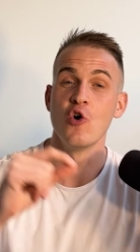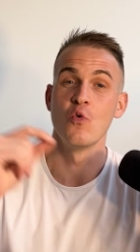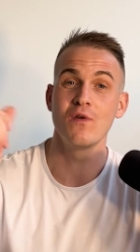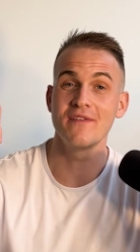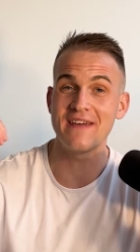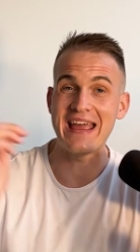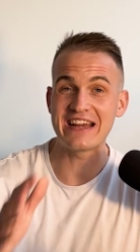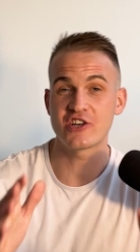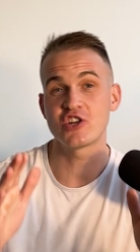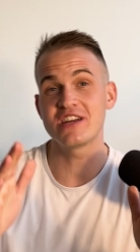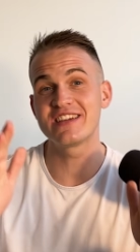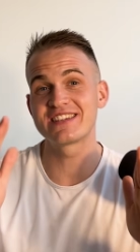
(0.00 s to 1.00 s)
we've
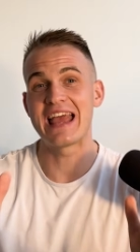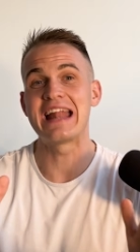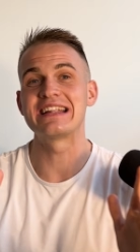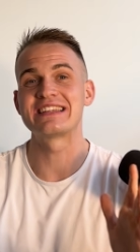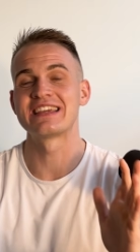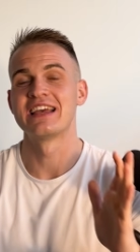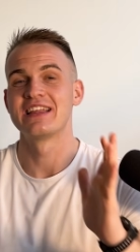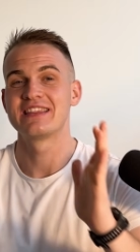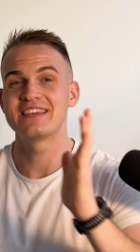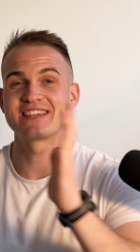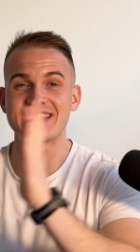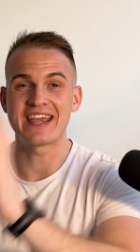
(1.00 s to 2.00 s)
actually sent the
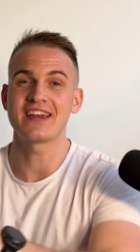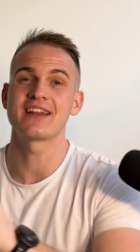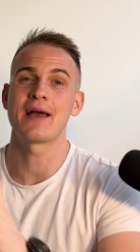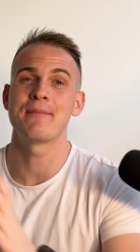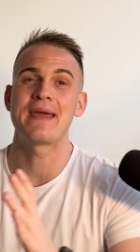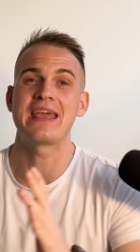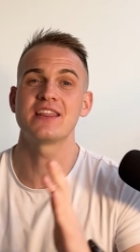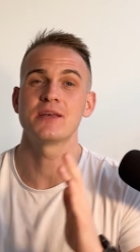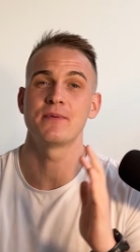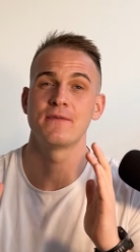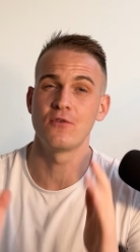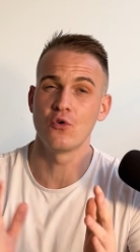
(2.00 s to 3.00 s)
second campaign that
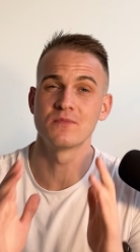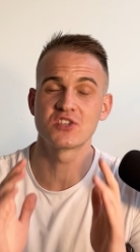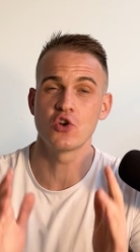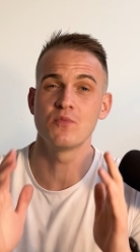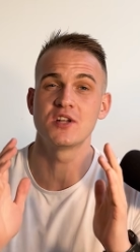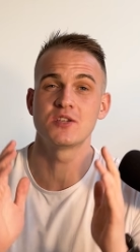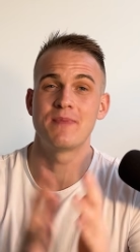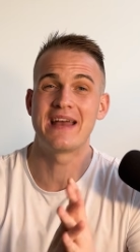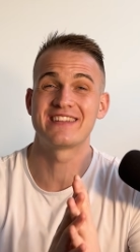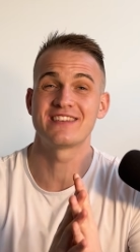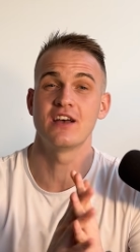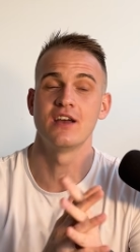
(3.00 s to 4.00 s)
performed so much
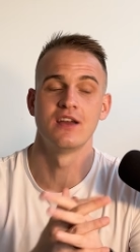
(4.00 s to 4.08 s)
better,